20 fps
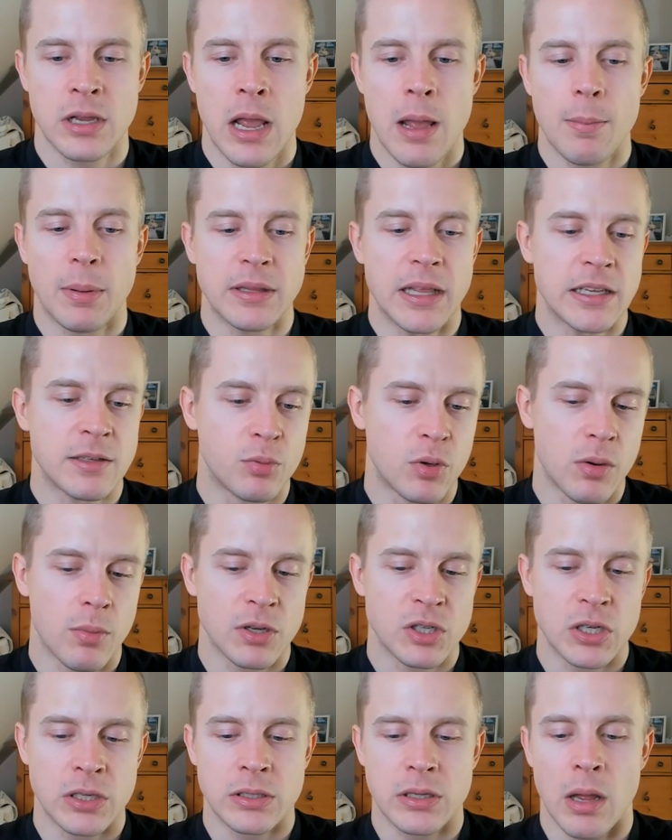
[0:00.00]
But that's pretty much
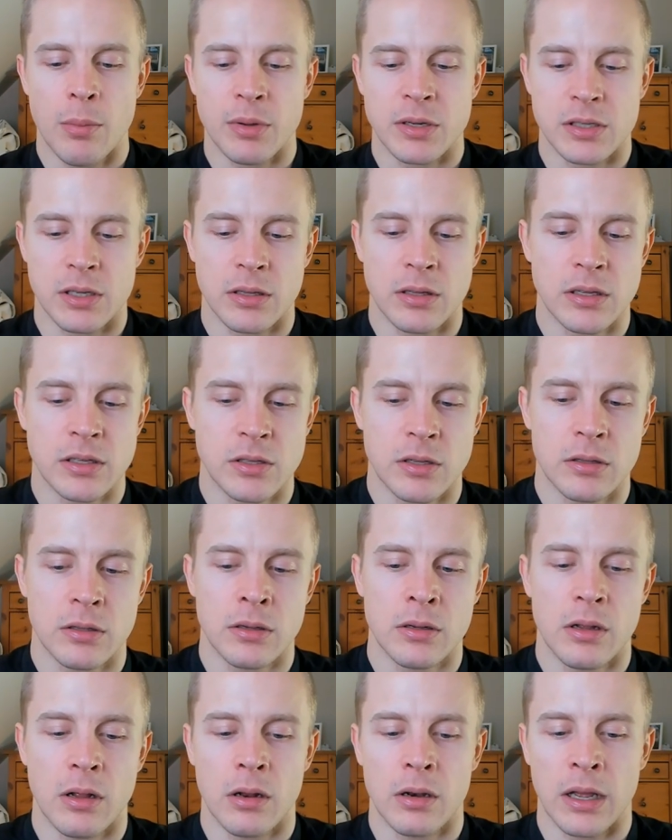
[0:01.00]
it. Obviously, there's
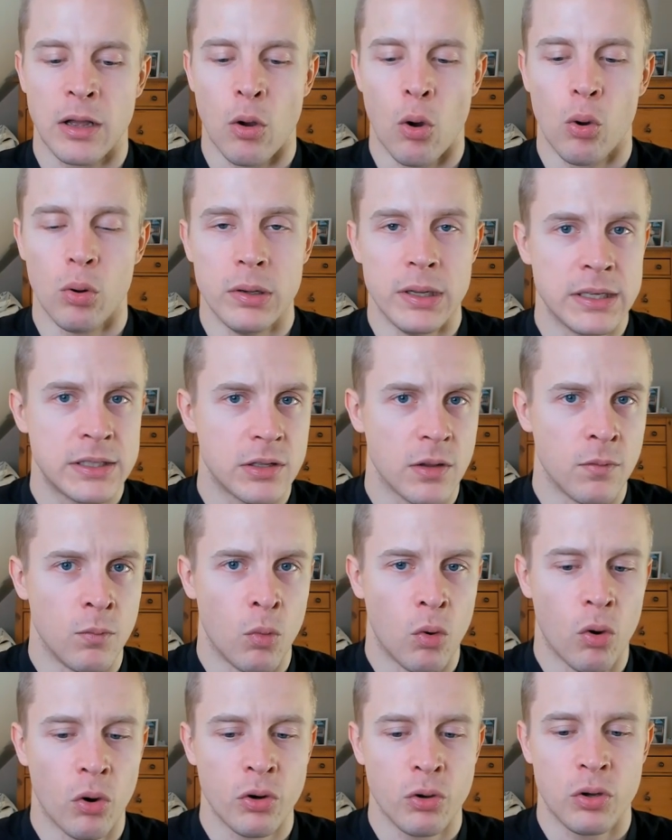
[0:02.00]
uh, like a whole list of
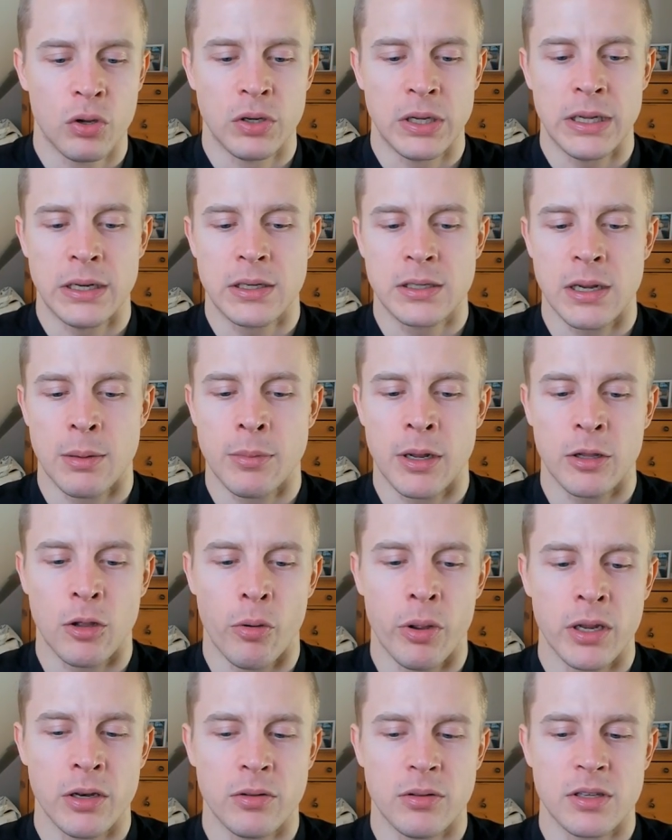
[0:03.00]
more you could eat. I'm not
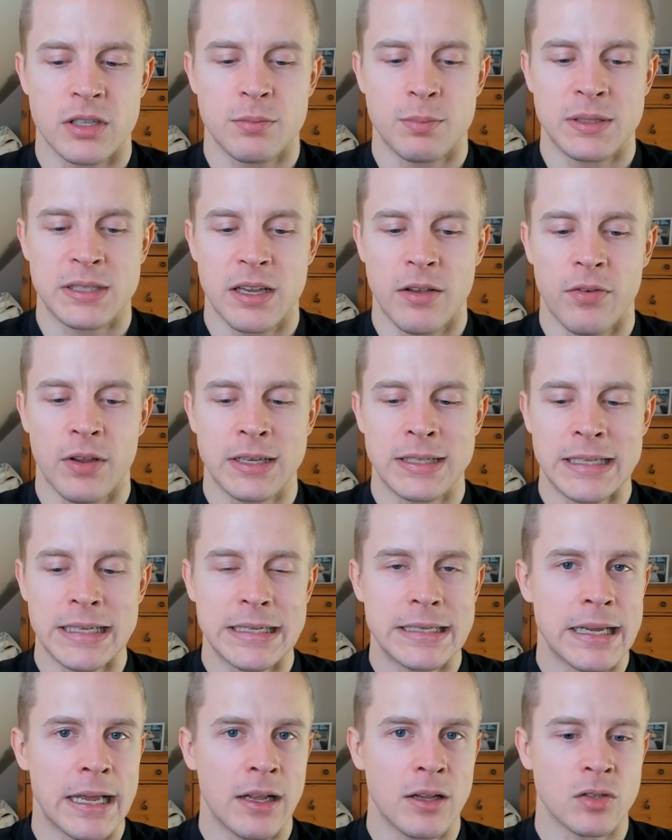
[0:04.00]
going into the specific
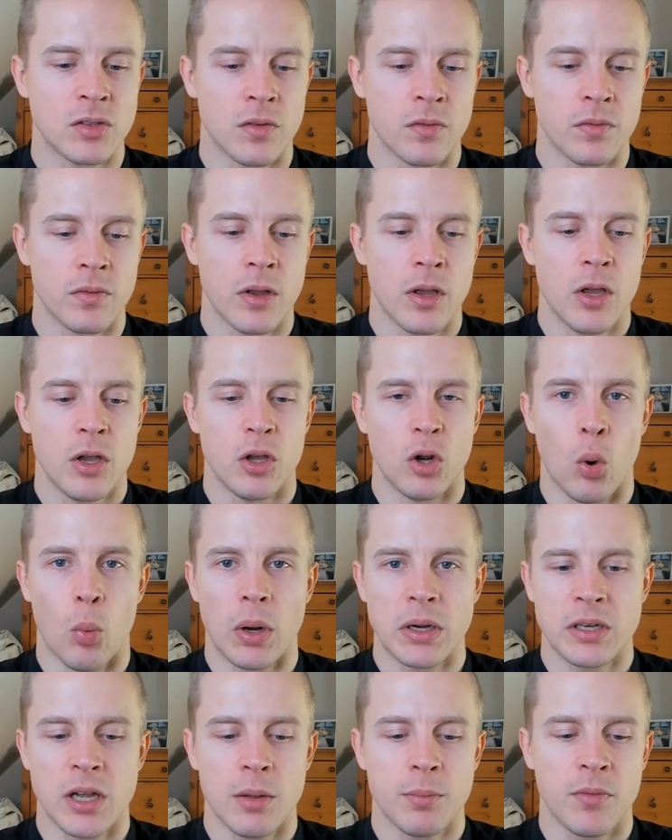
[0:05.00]
details of you know what
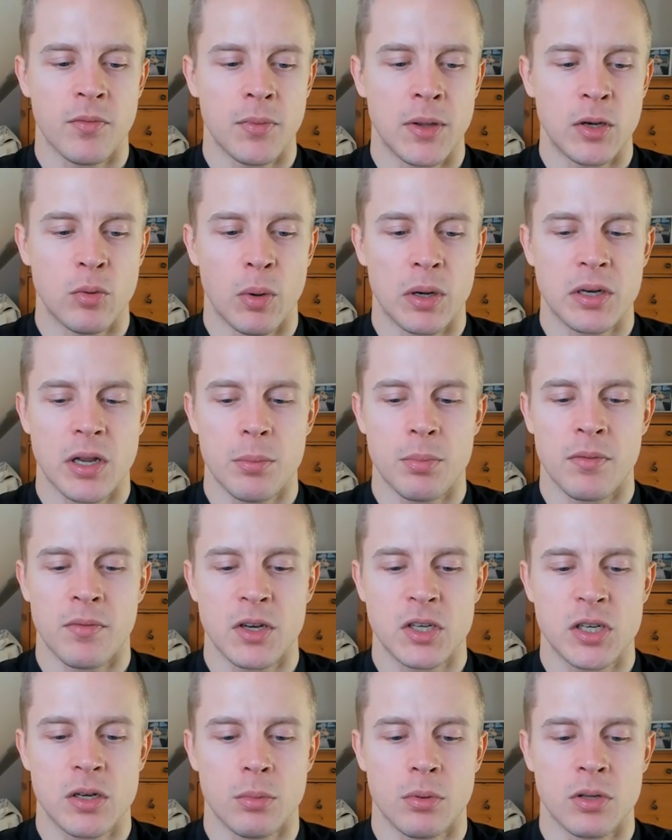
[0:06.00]
type of meat, what type of
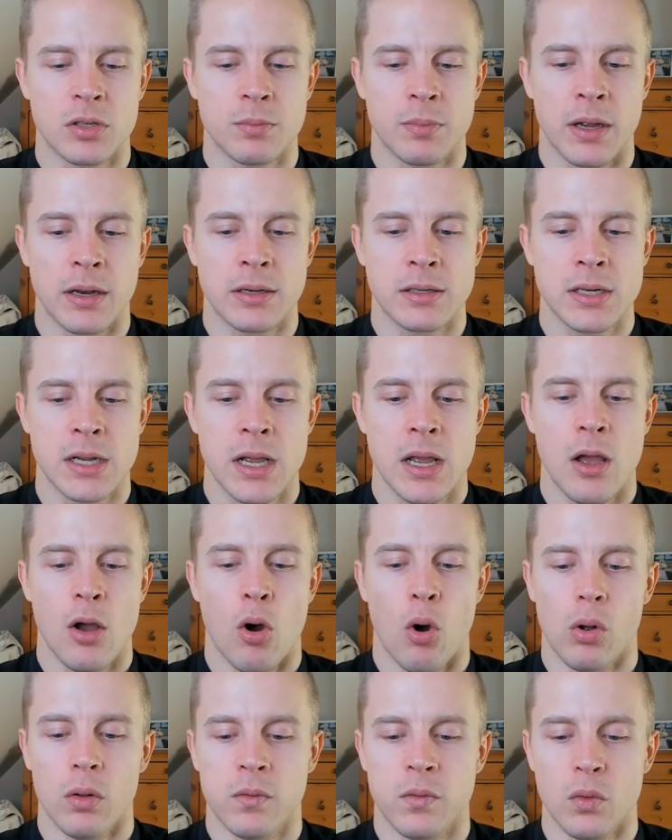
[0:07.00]
vegetables, but
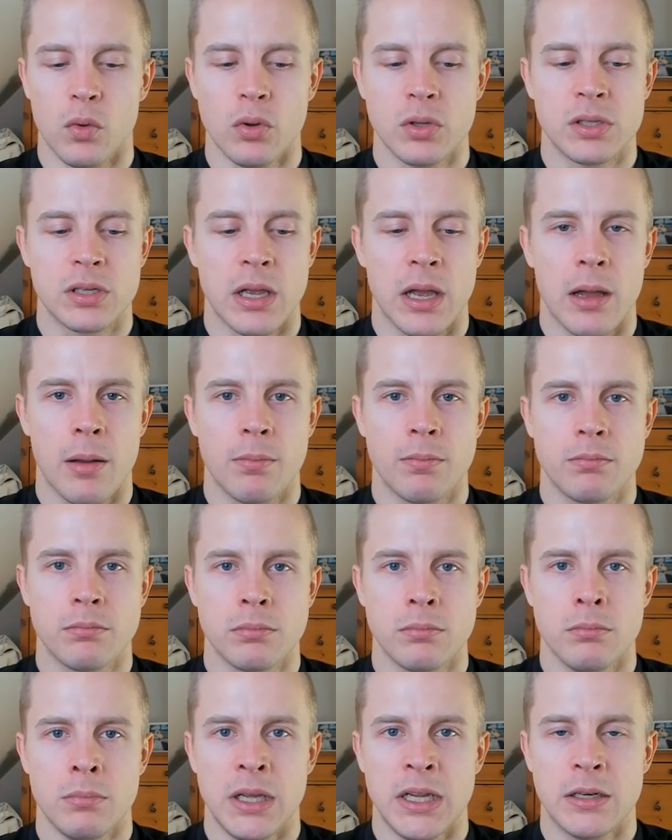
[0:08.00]
whole foods, uh,
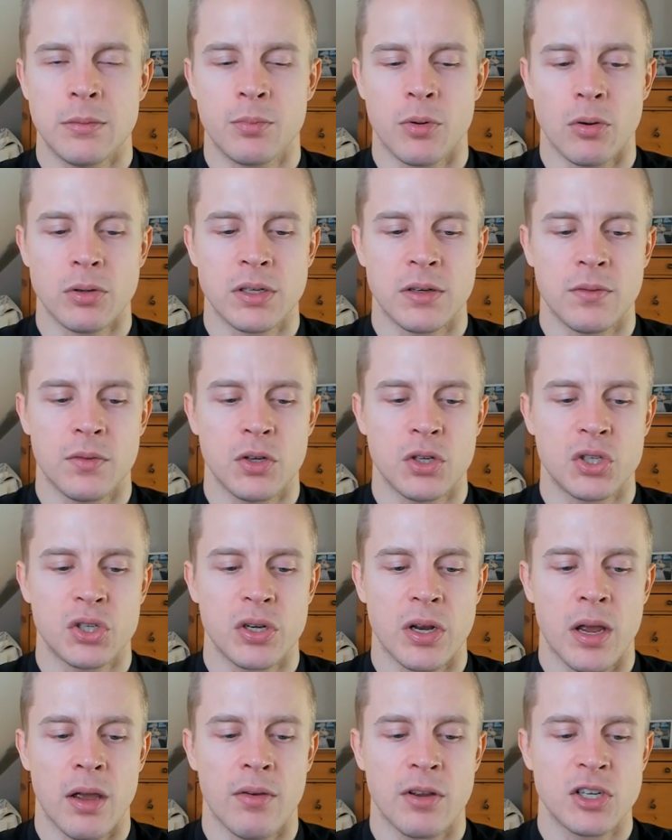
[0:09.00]
meat, protein, fish,
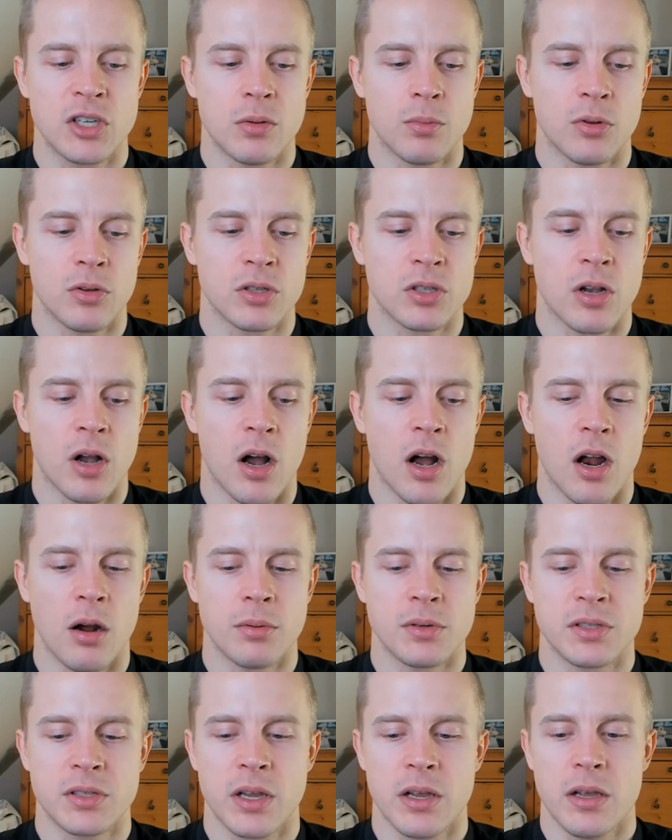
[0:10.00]
uh, vegetables,
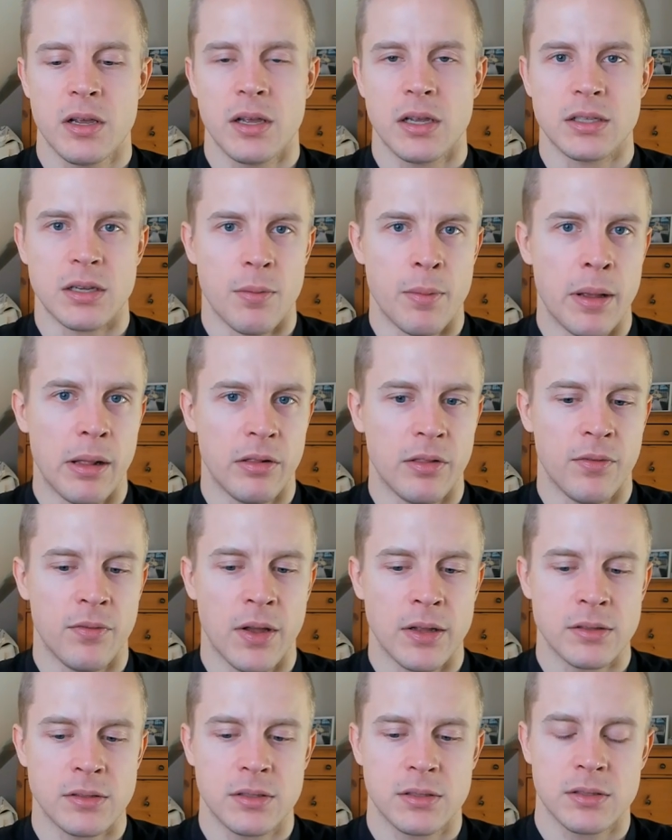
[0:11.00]
carbs, some healthy
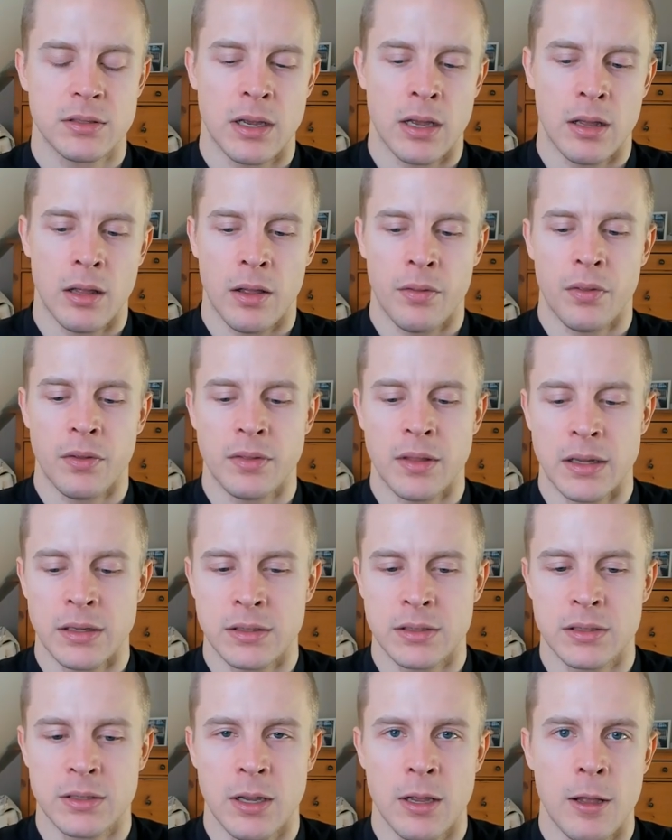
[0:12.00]
fats. Uh, I think
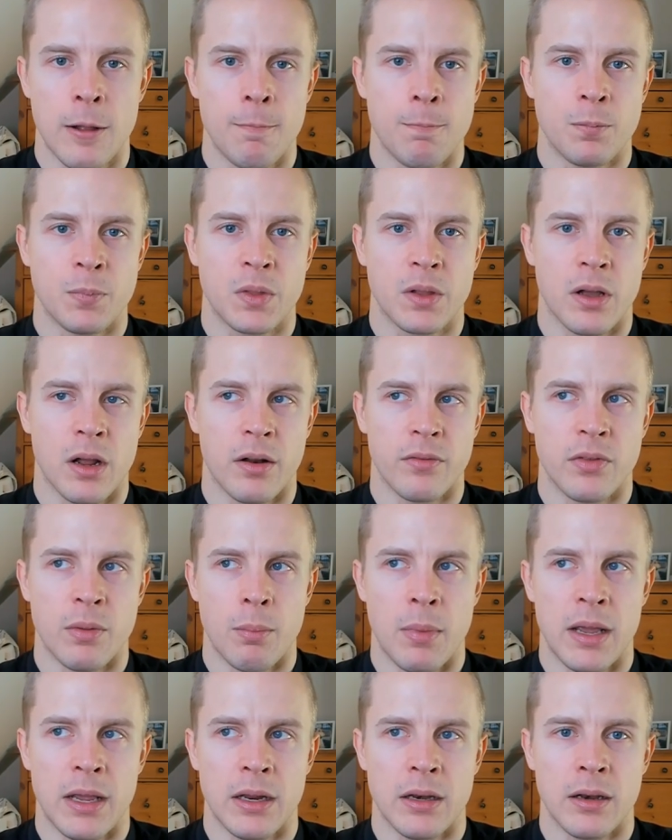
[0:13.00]
that's kind of the
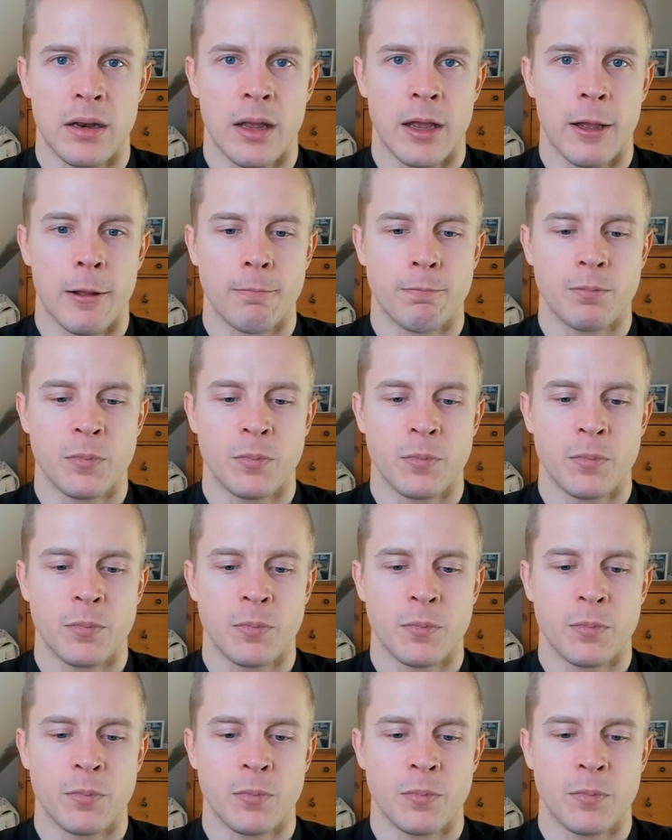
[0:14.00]
main um, you know